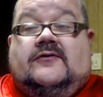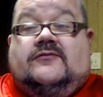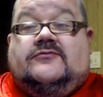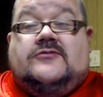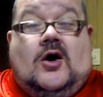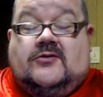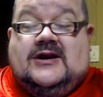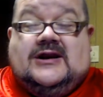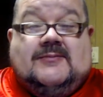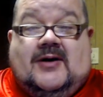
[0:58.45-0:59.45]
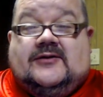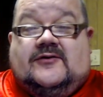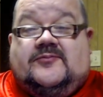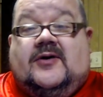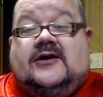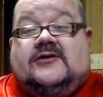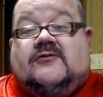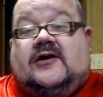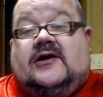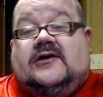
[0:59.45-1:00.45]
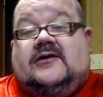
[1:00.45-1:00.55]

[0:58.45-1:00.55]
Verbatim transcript: known anybody who's played cricket.